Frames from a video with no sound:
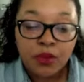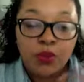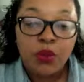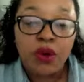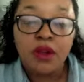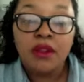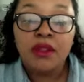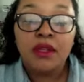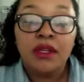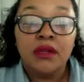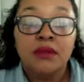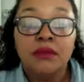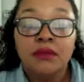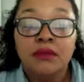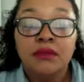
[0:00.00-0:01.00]
work
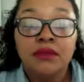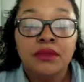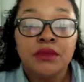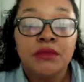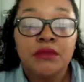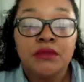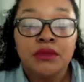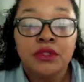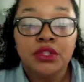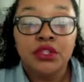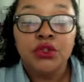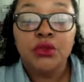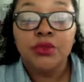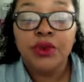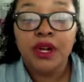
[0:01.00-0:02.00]
them
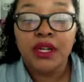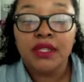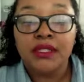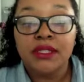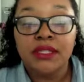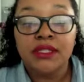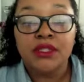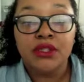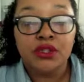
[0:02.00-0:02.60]
two products into